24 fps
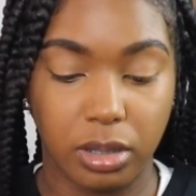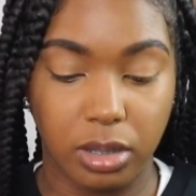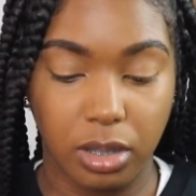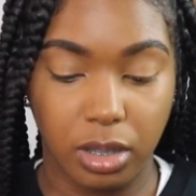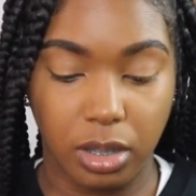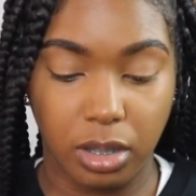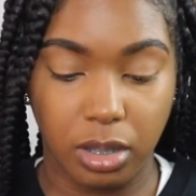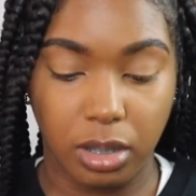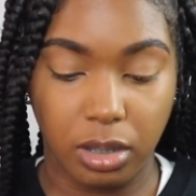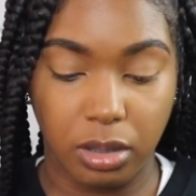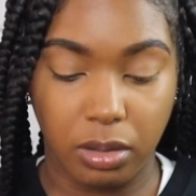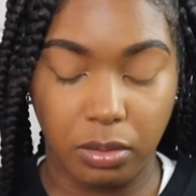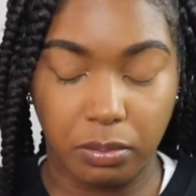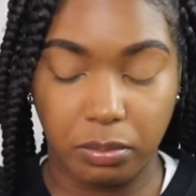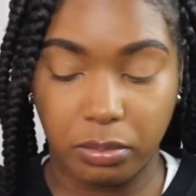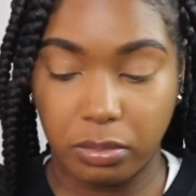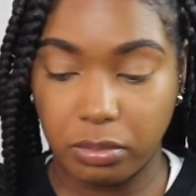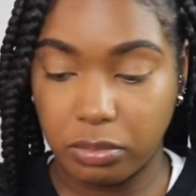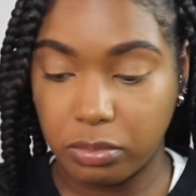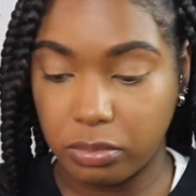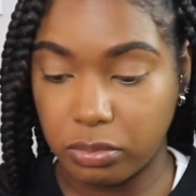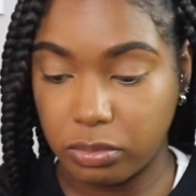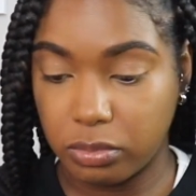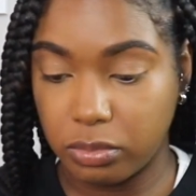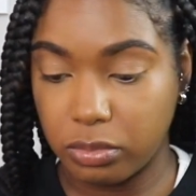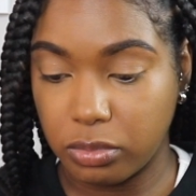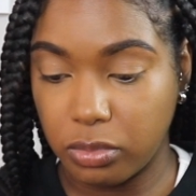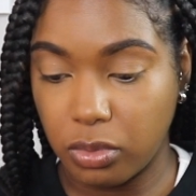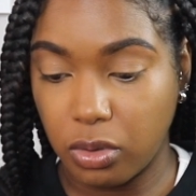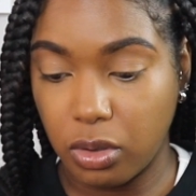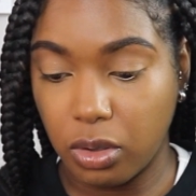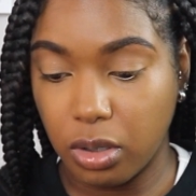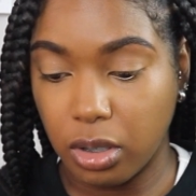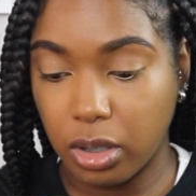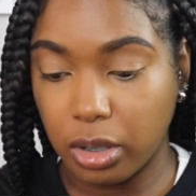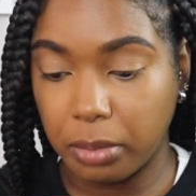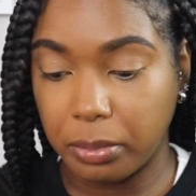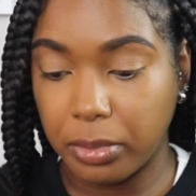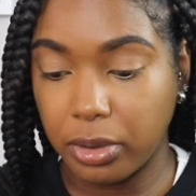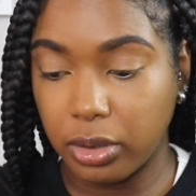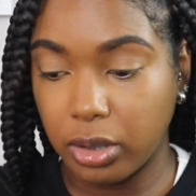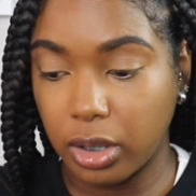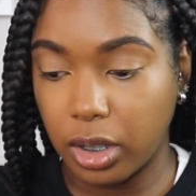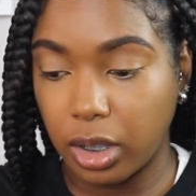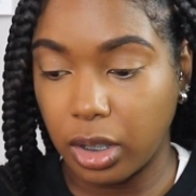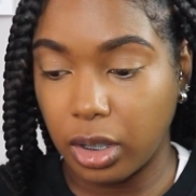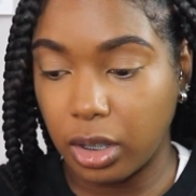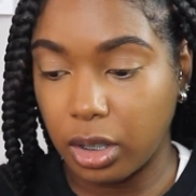um,
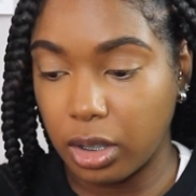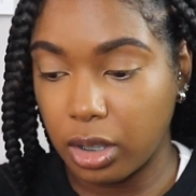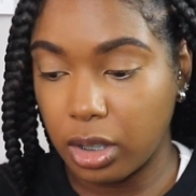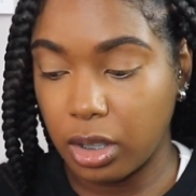community.